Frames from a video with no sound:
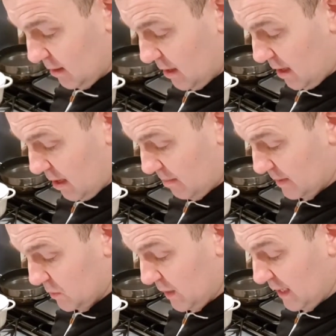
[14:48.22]

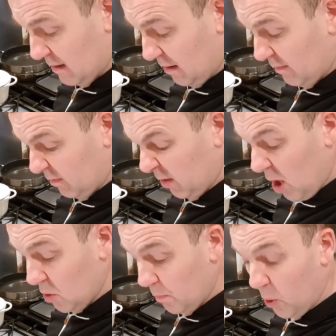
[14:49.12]
between a
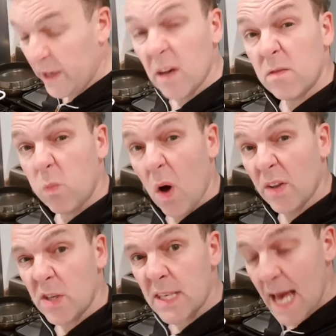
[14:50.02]
low point of
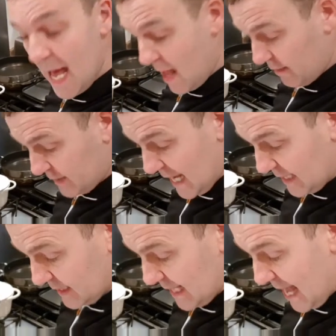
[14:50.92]

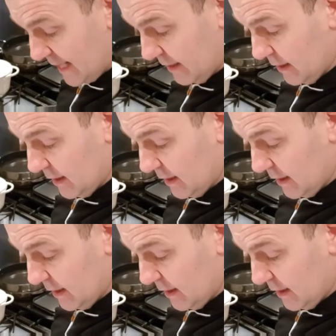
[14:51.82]
1010.